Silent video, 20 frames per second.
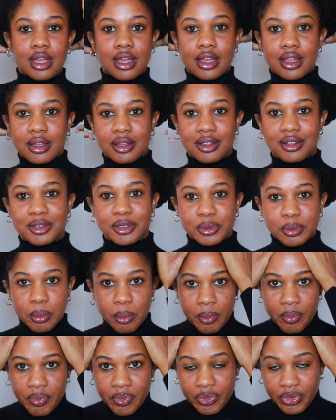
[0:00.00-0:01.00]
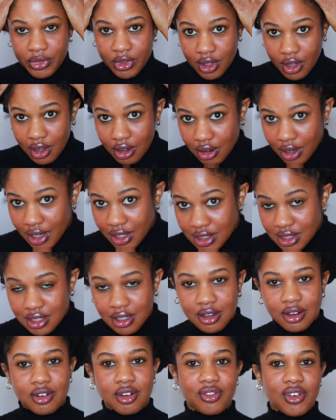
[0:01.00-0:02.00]
Okay. All right,
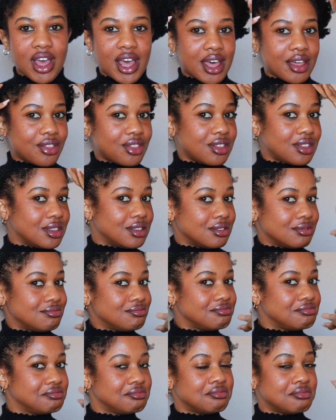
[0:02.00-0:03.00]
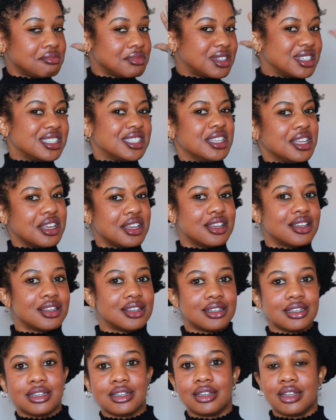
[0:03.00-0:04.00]
so I've had this
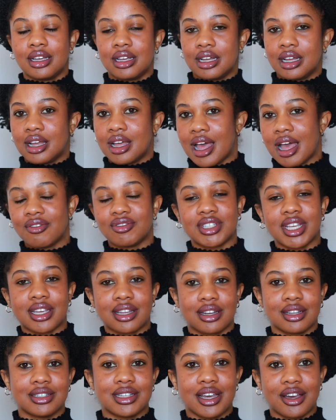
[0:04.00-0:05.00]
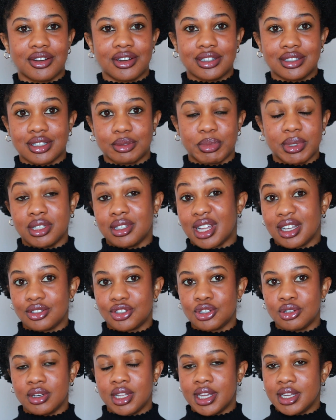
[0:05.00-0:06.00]
in. I haven't taken it down and it's been like
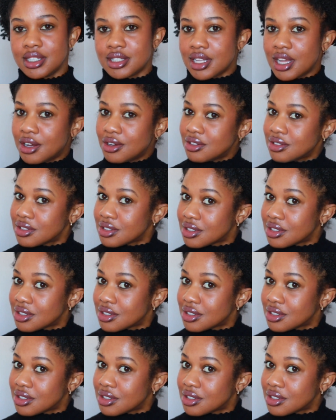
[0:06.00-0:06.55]
2 days now.